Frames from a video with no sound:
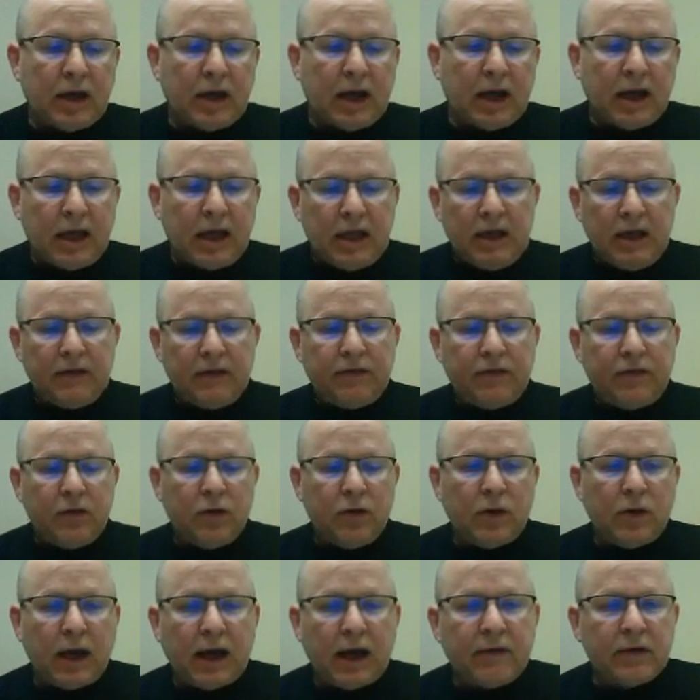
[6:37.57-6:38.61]
If you
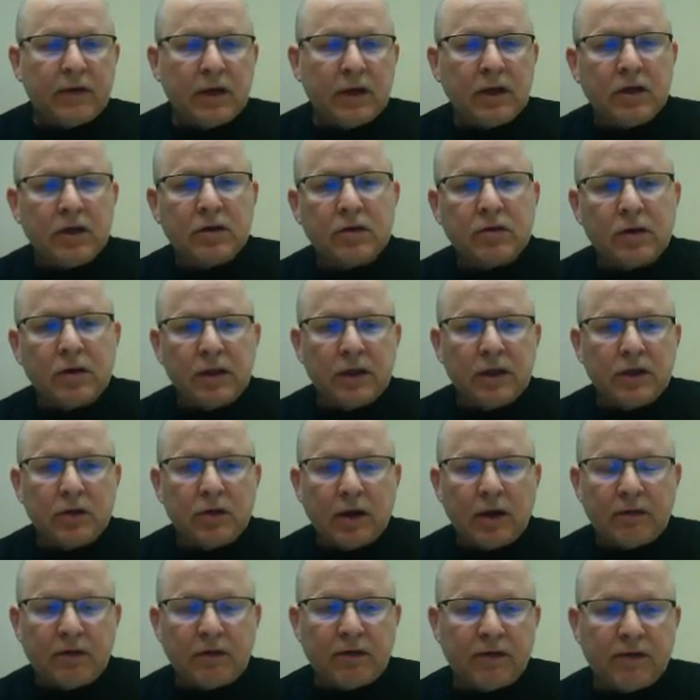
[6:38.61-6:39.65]
have an industry that you
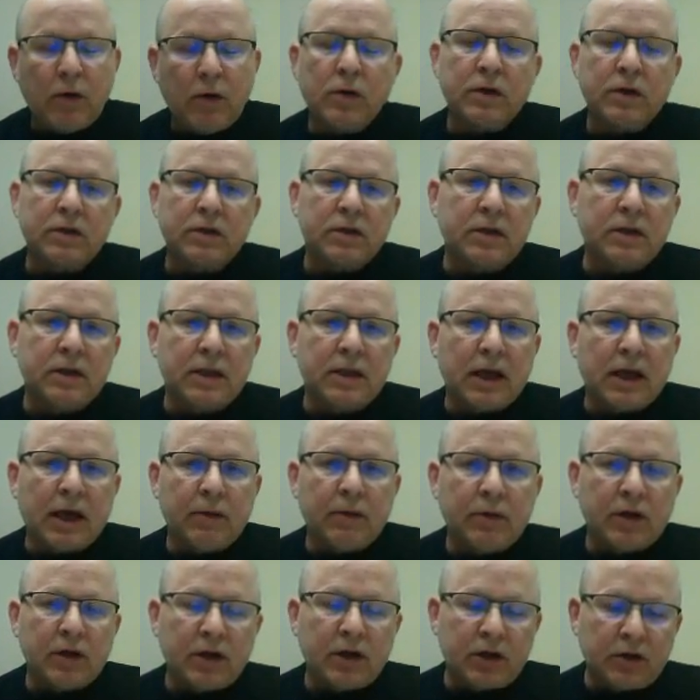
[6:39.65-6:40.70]
have a focus in, I
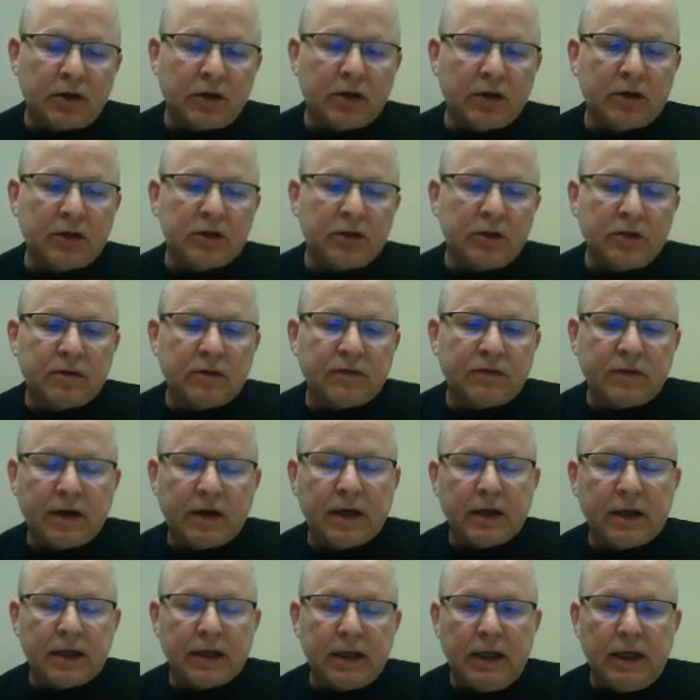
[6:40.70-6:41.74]
would encourage you to
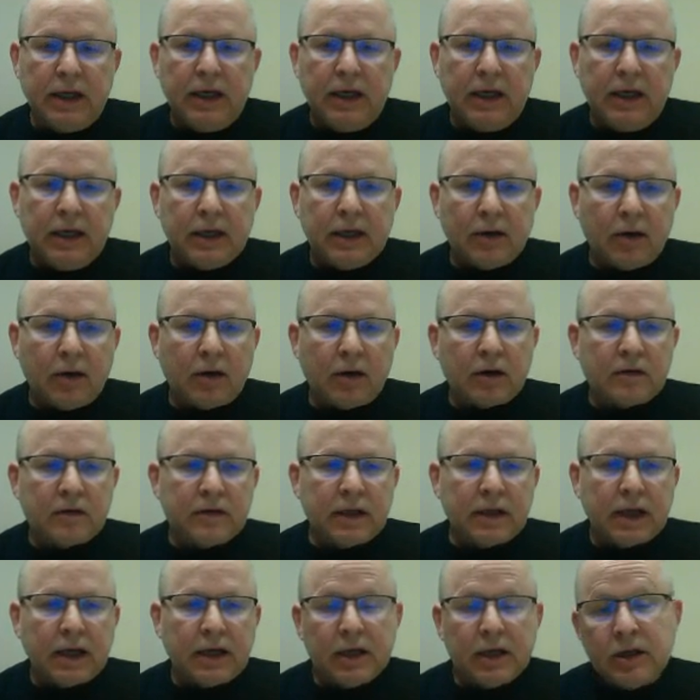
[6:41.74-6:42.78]
find an article in
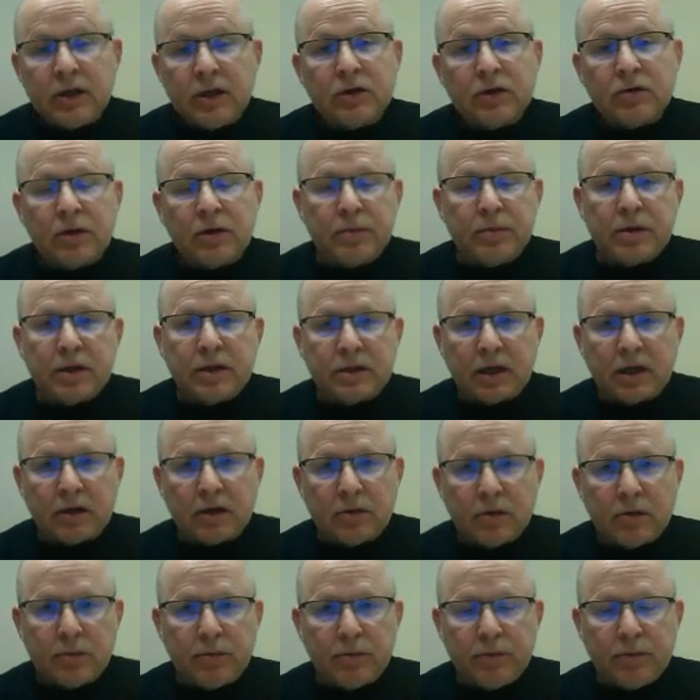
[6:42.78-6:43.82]
that industry, because
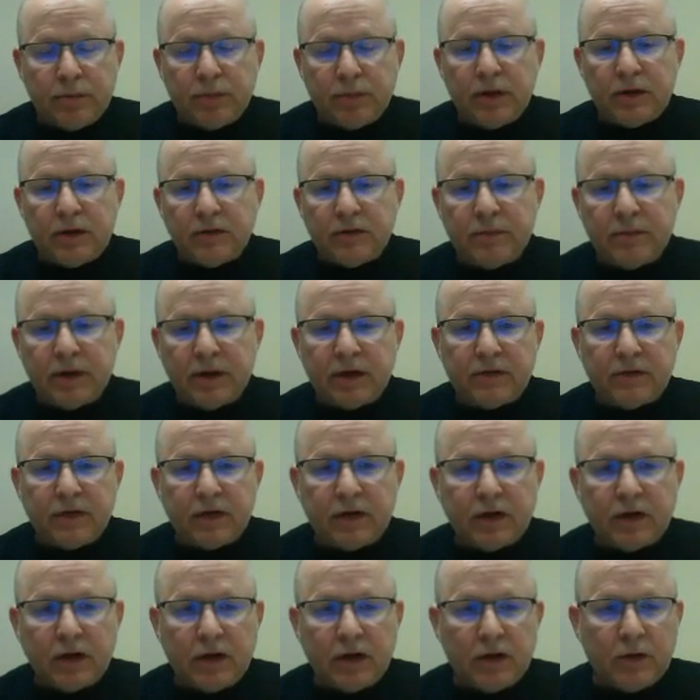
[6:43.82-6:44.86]
that'll be of
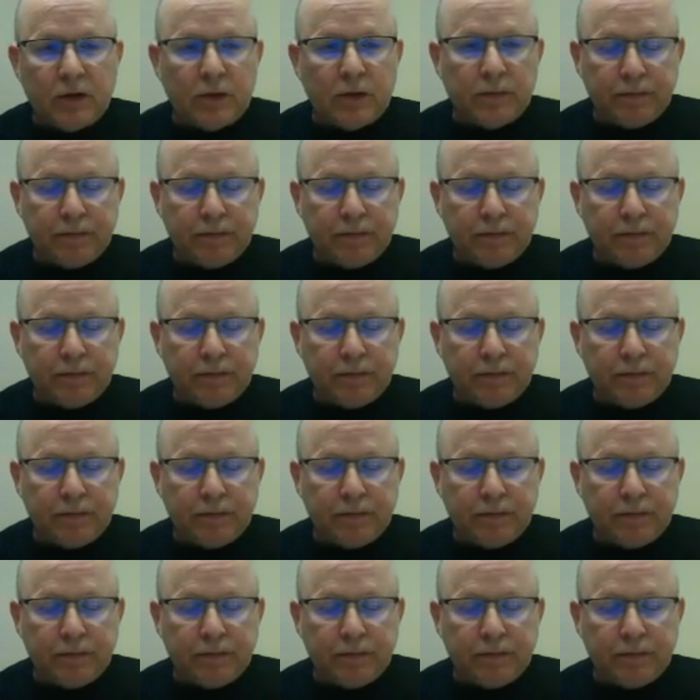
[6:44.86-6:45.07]
benefit to you.